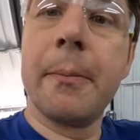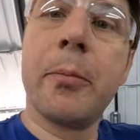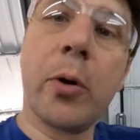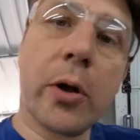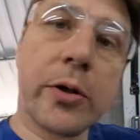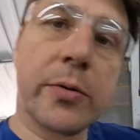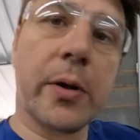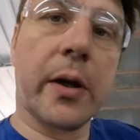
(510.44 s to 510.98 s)
and put
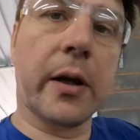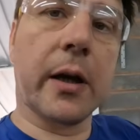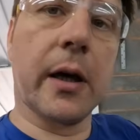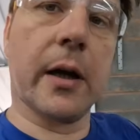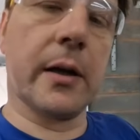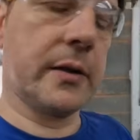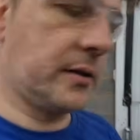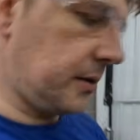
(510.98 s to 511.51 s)
onto another
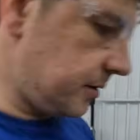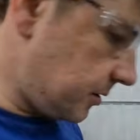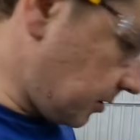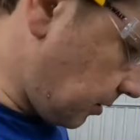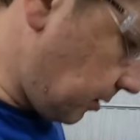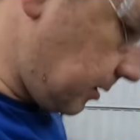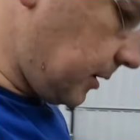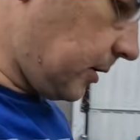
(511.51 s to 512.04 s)
car. So it's
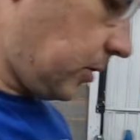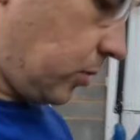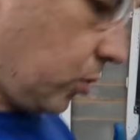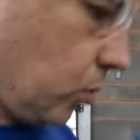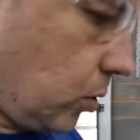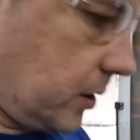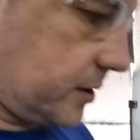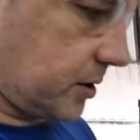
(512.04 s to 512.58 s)
not,
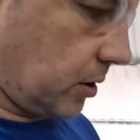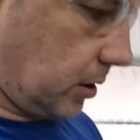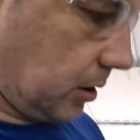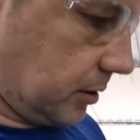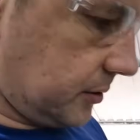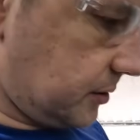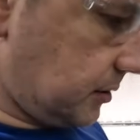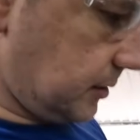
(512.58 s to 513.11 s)
all is not
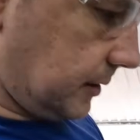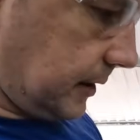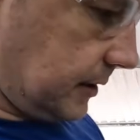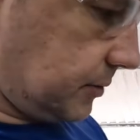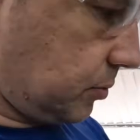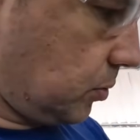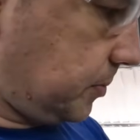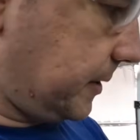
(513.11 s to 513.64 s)
lost.
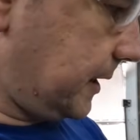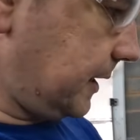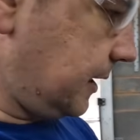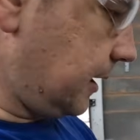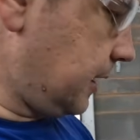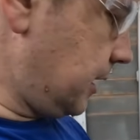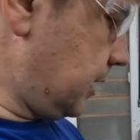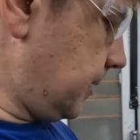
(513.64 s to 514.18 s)
This will be
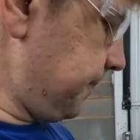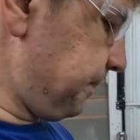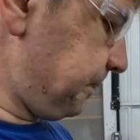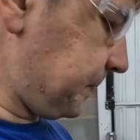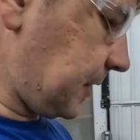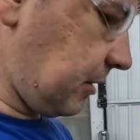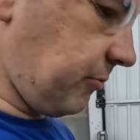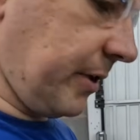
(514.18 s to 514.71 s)

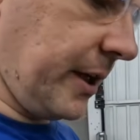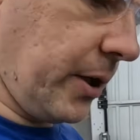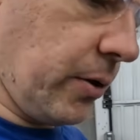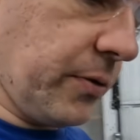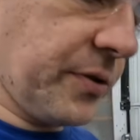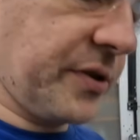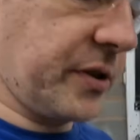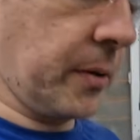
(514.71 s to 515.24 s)

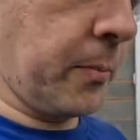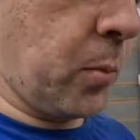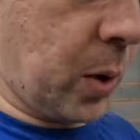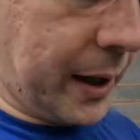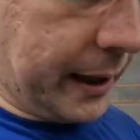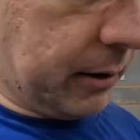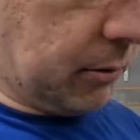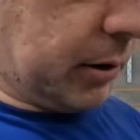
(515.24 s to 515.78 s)
reused some
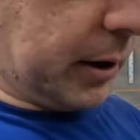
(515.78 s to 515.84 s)
way or